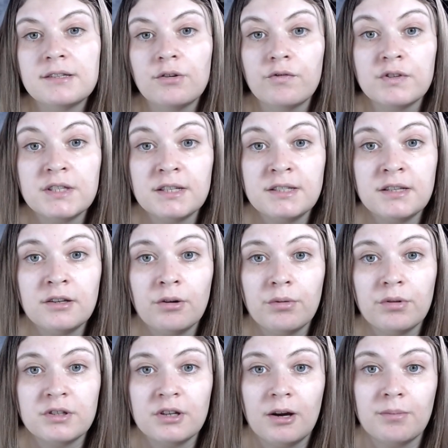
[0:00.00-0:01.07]
and obviously I didn't know at
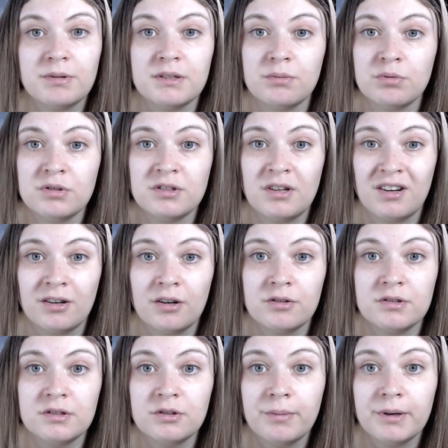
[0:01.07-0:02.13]
the time because I wasn't
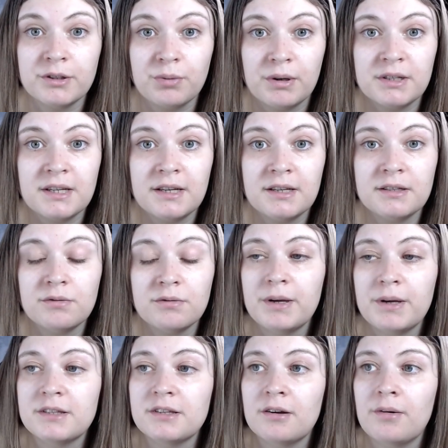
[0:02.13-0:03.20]
diagnosed until my 20s with
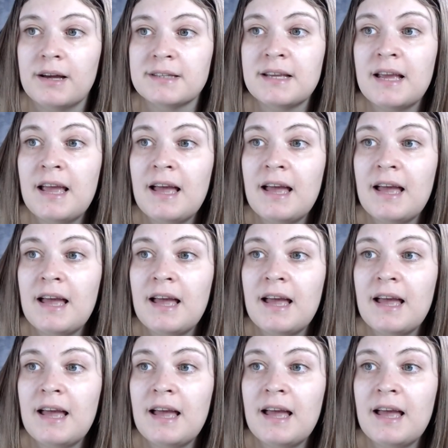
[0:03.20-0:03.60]
PCOS,